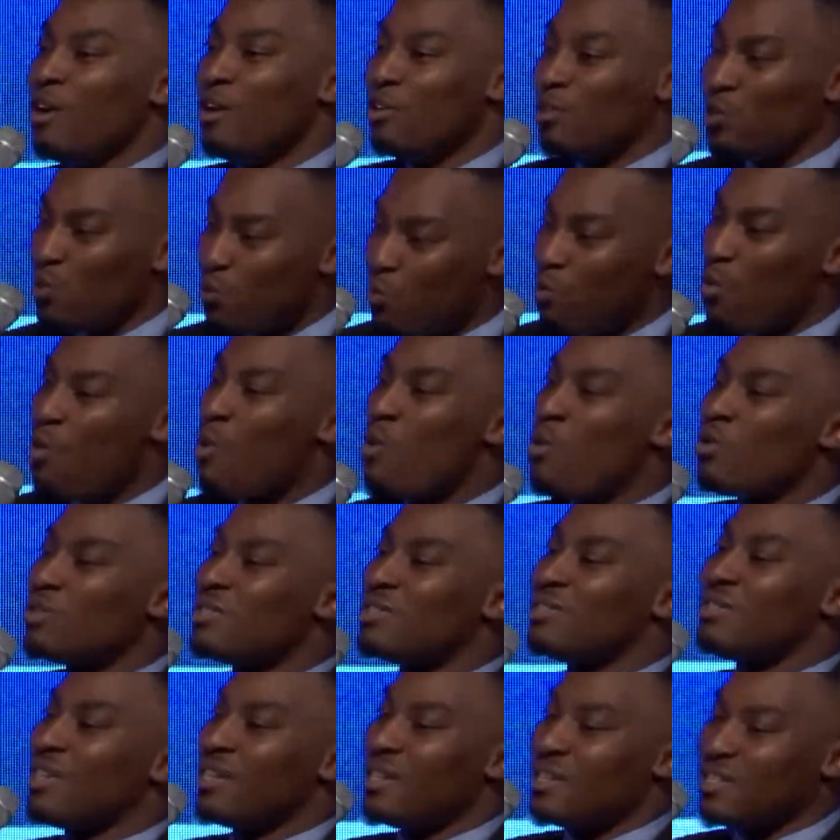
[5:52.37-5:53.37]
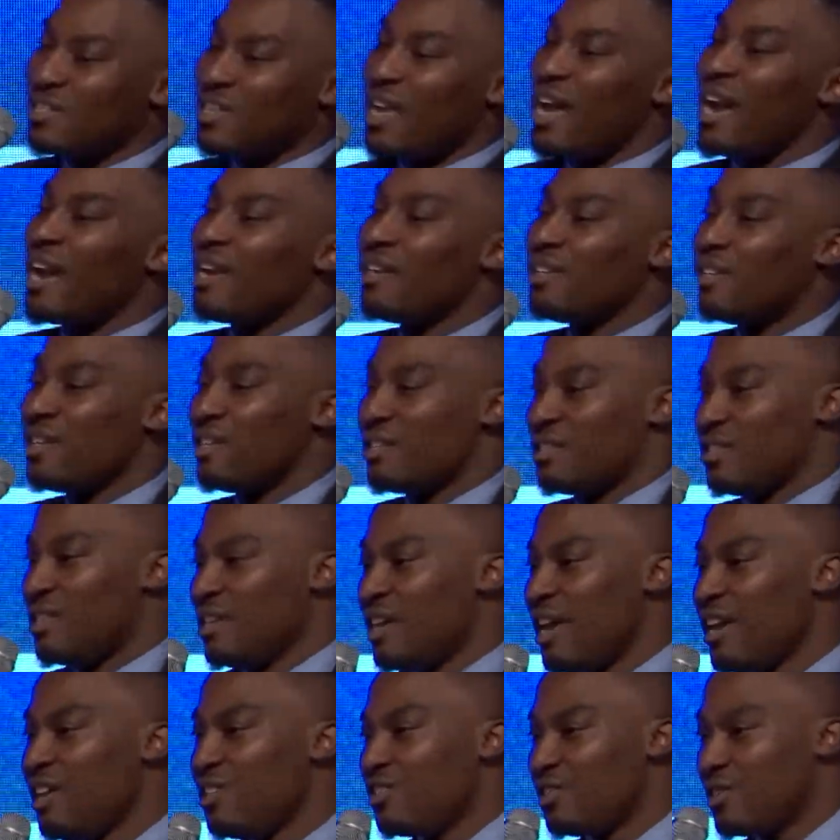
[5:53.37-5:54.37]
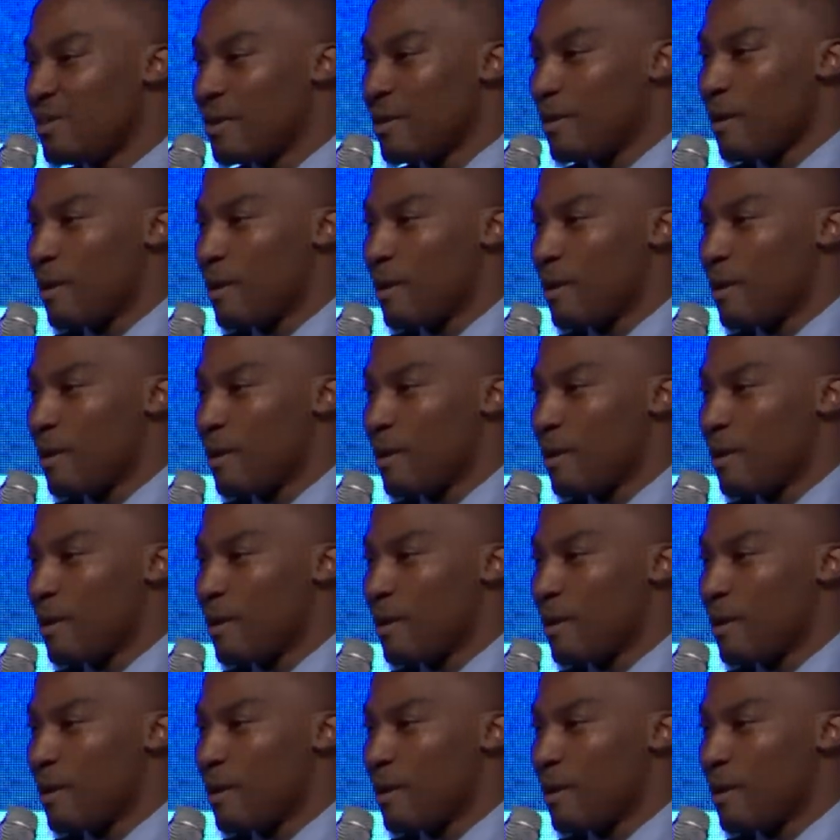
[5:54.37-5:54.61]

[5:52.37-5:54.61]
towards the desired destination.